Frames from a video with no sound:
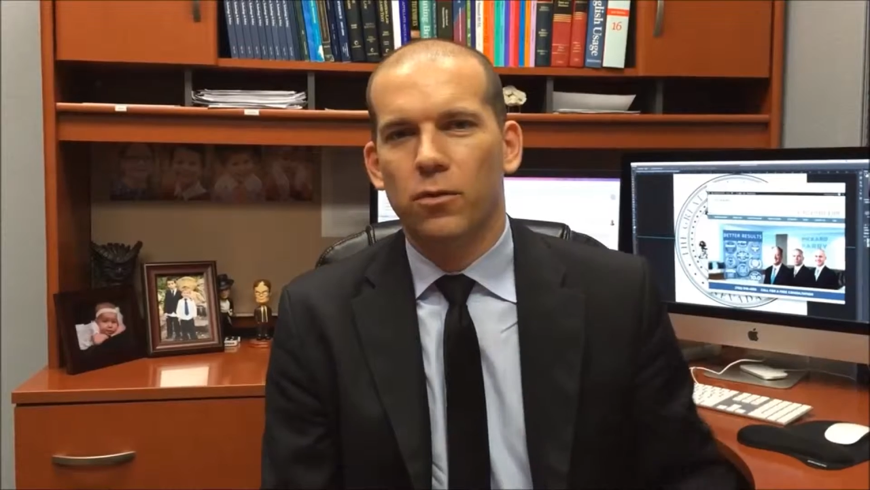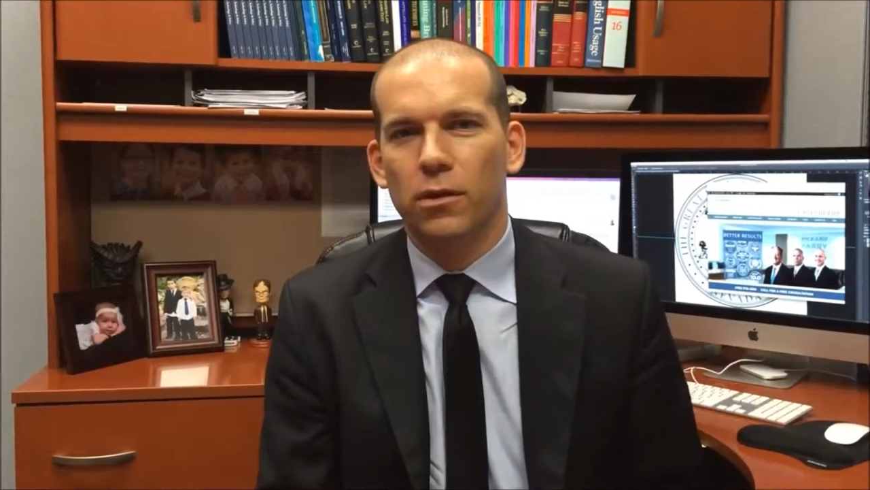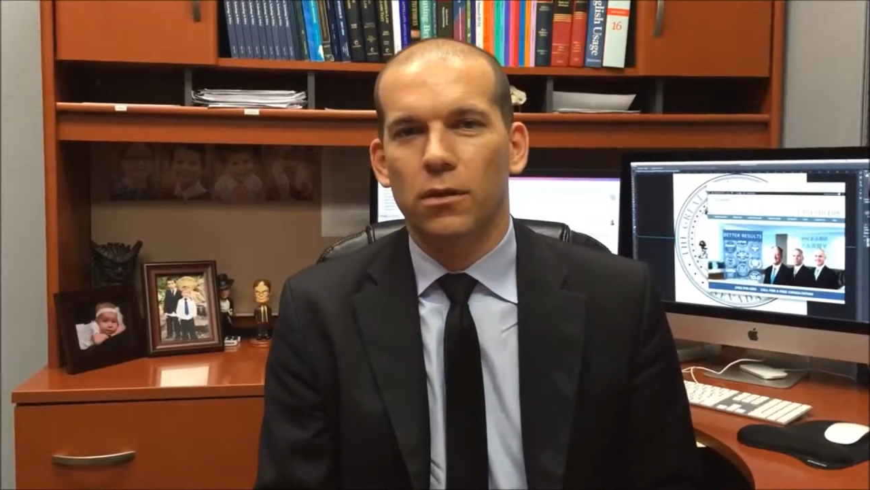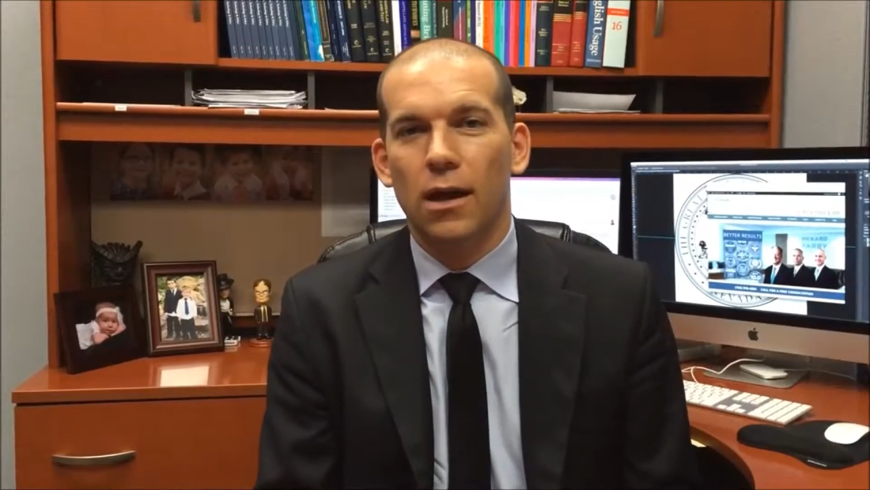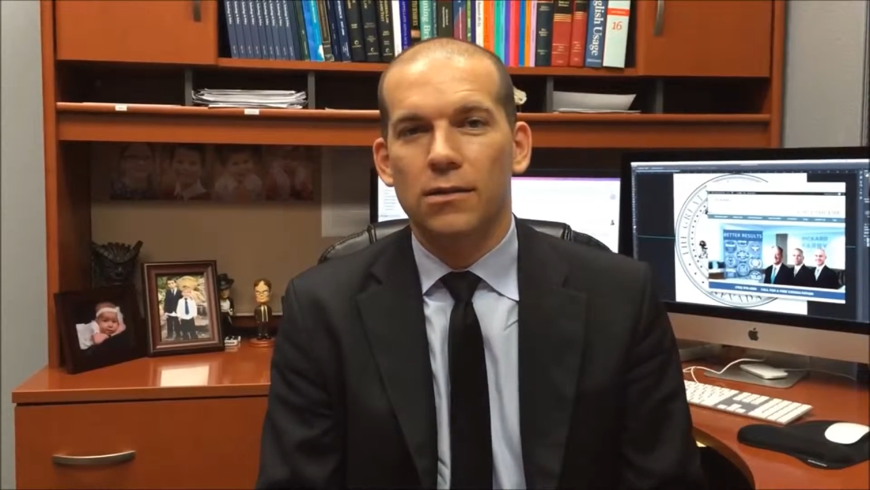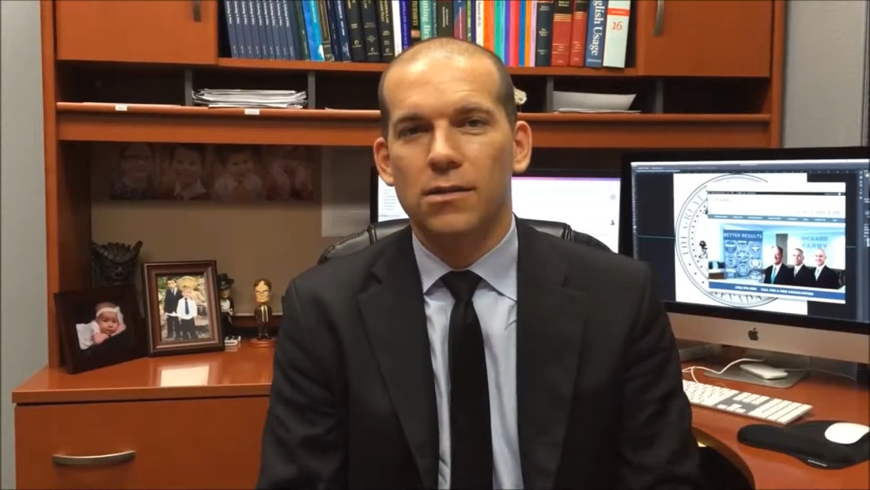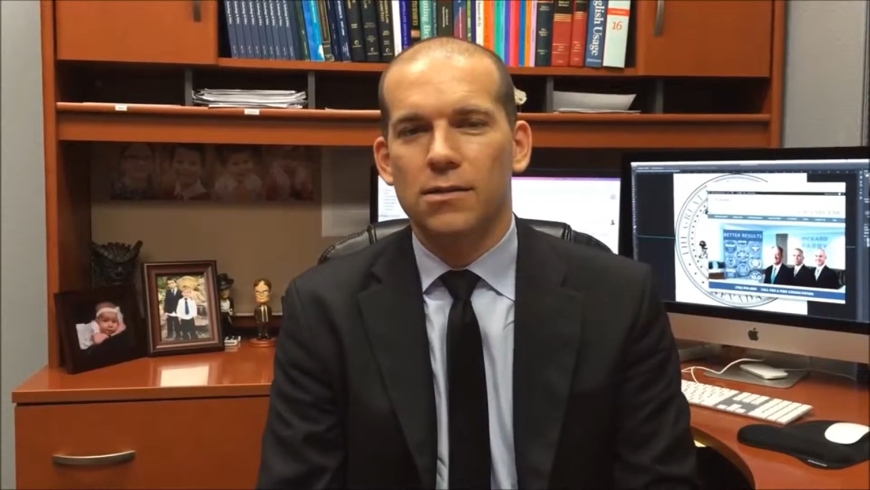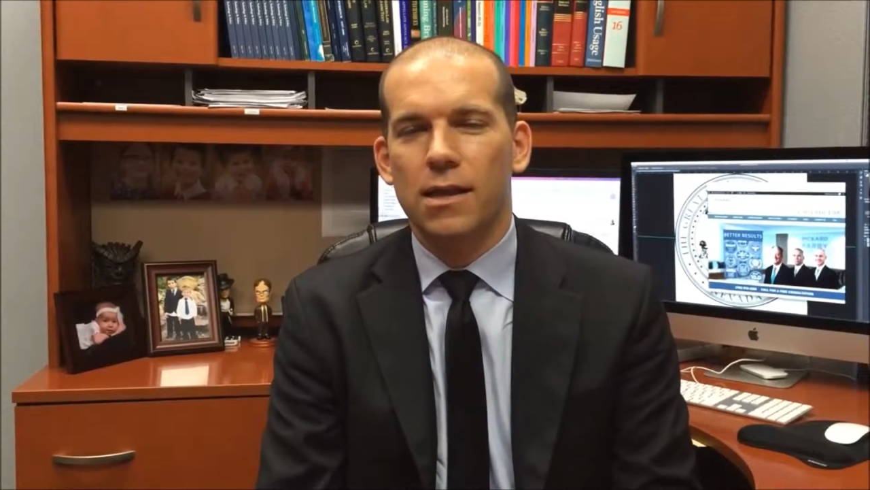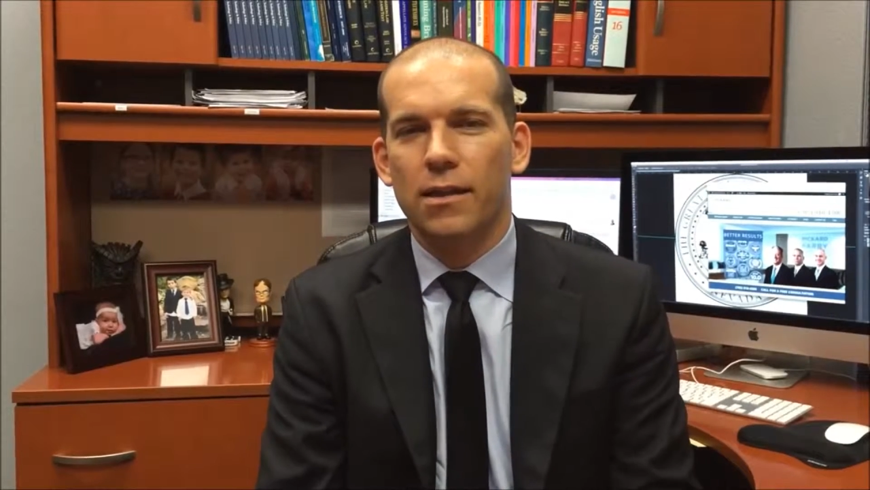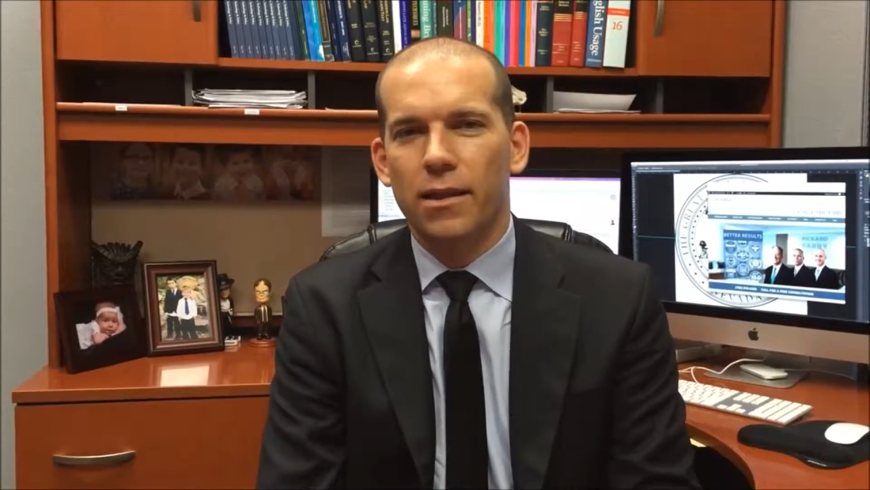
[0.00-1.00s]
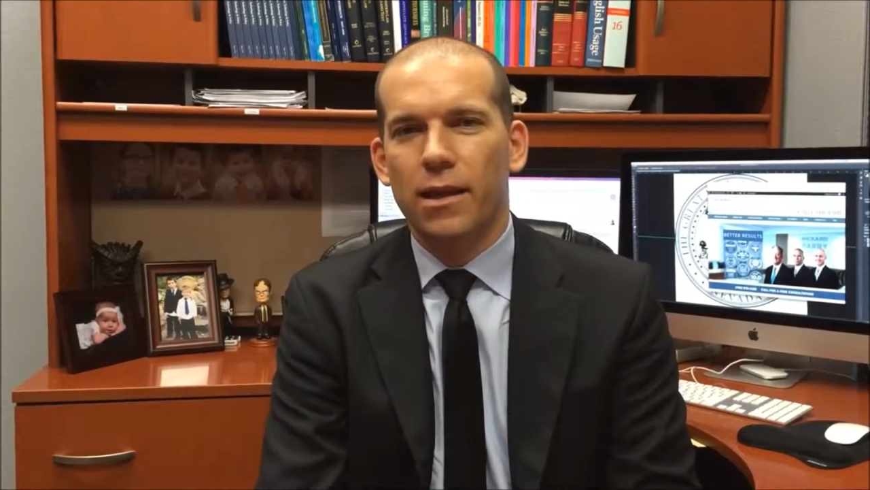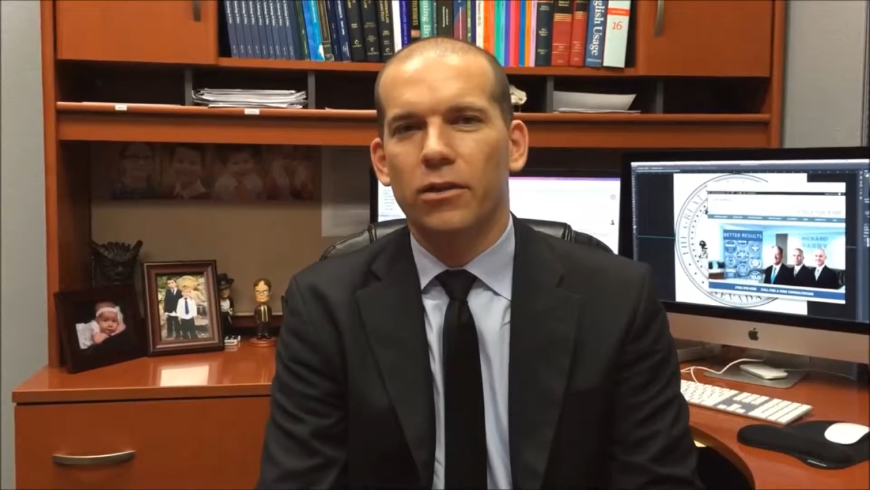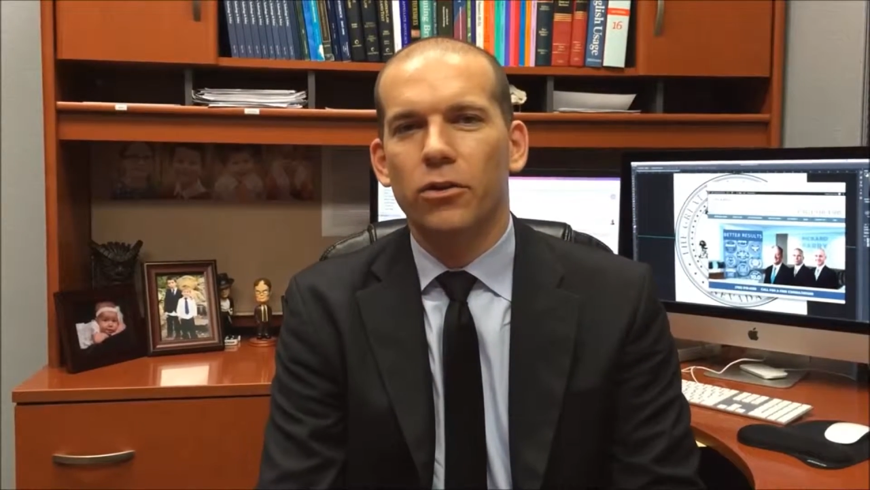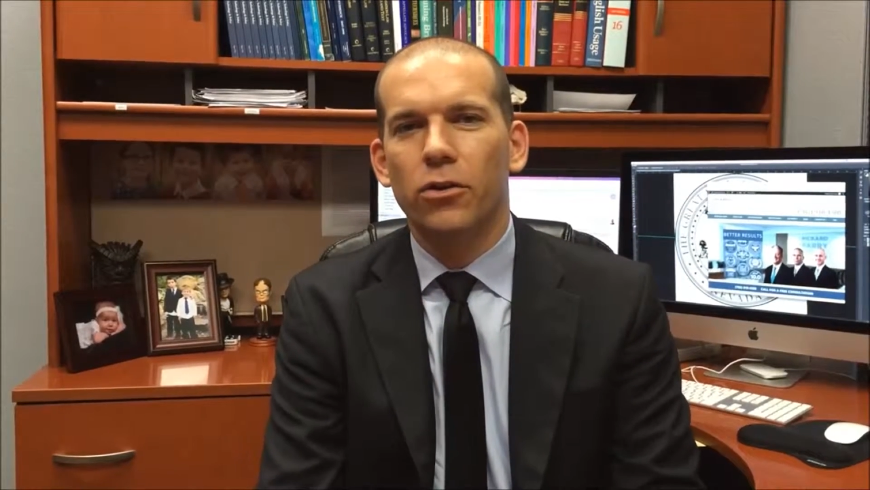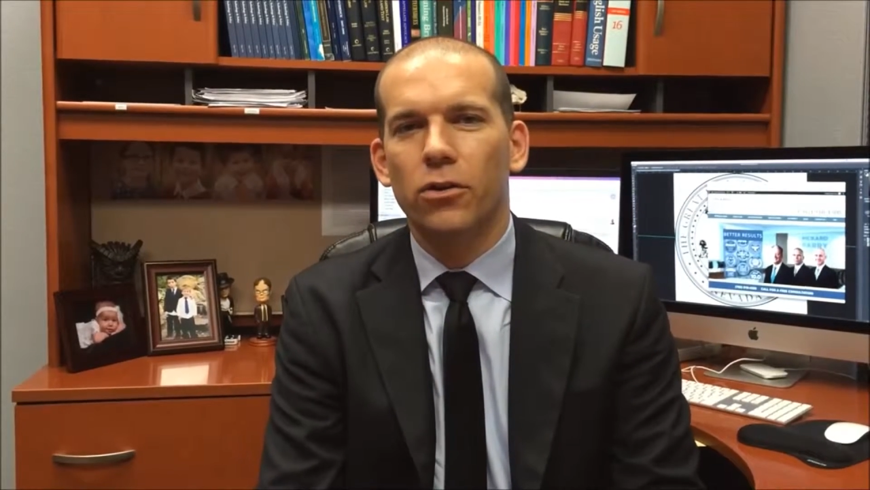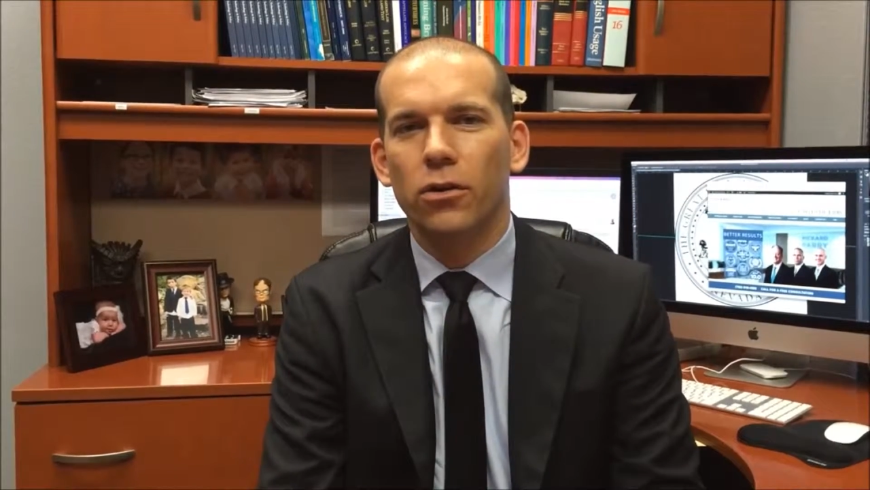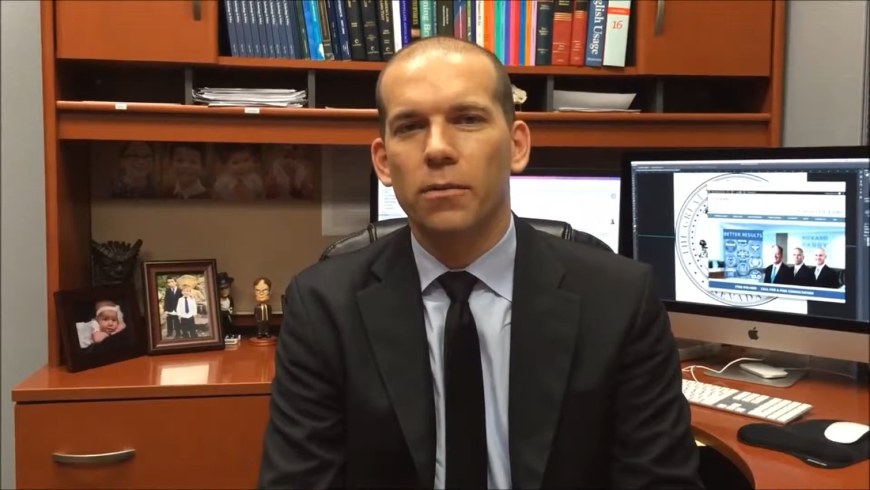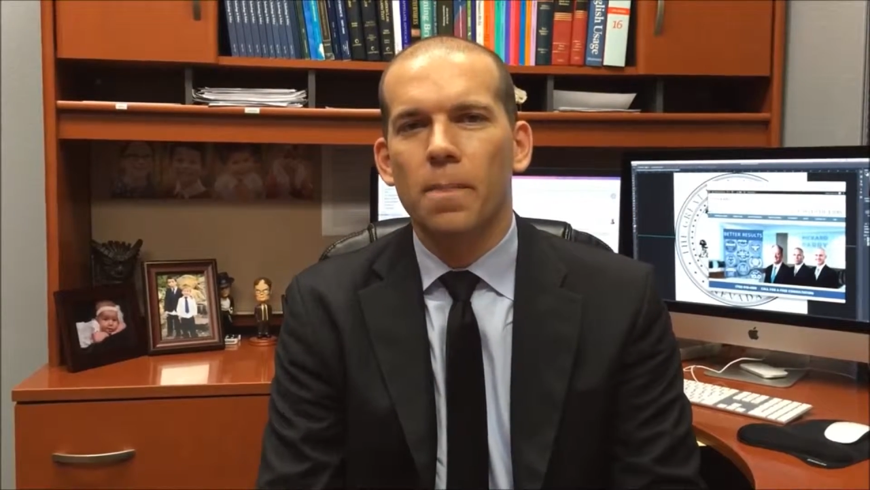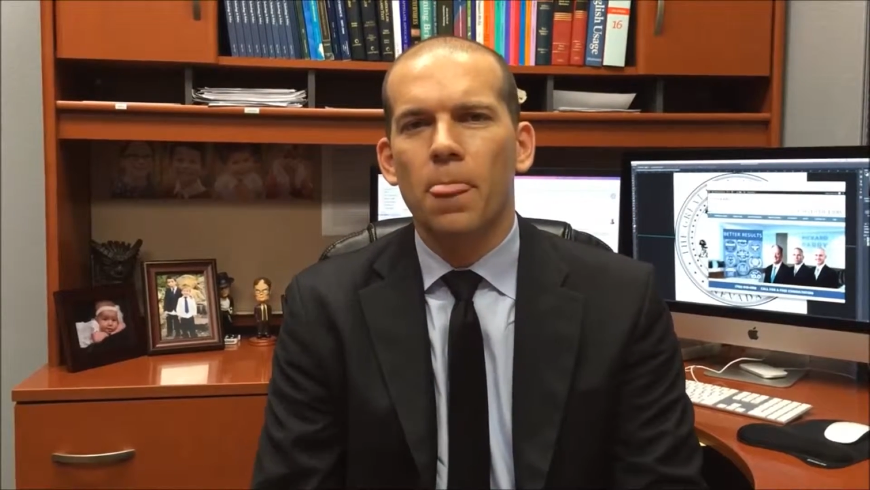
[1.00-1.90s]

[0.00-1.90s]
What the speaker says: for the losses that they incur,